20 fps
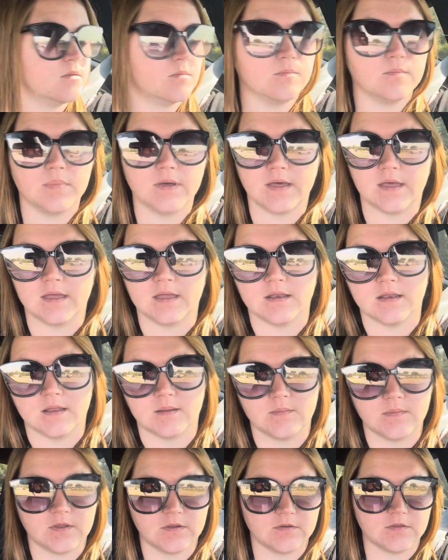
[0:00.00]
but
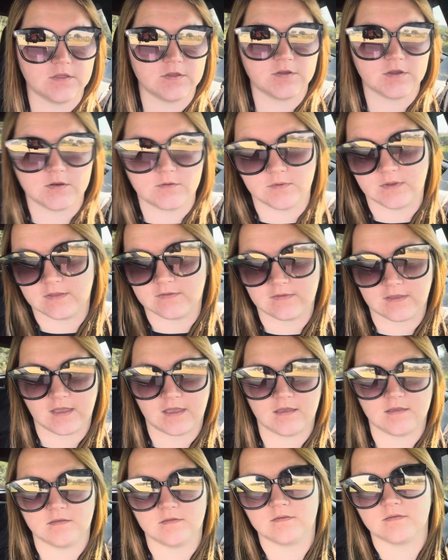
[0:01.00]
I'm not really trying to waste
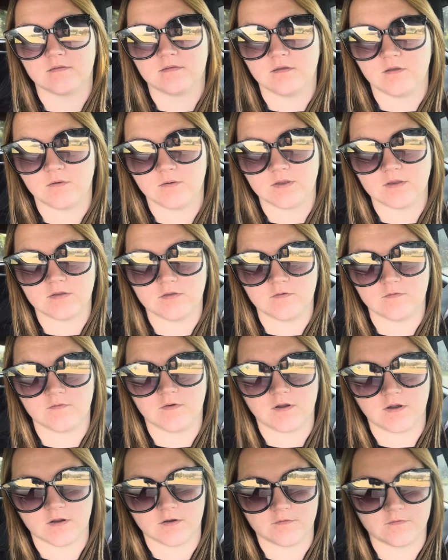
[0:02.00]
gas going too
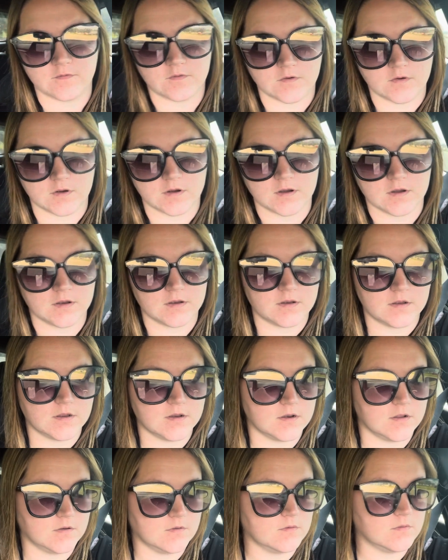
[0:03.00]
far for,
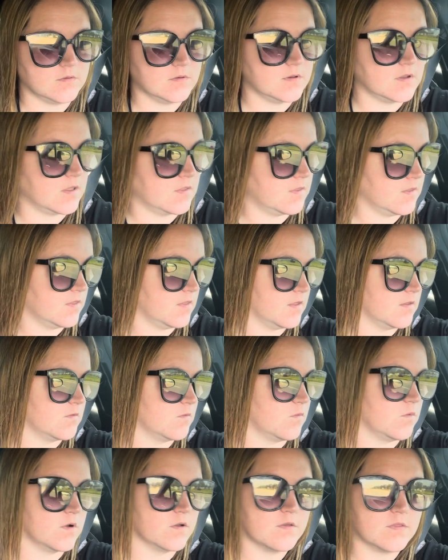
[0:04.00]
you know, nothing that's
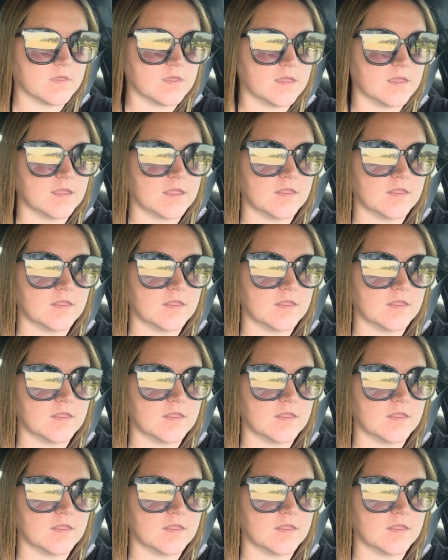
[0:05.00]
worth it.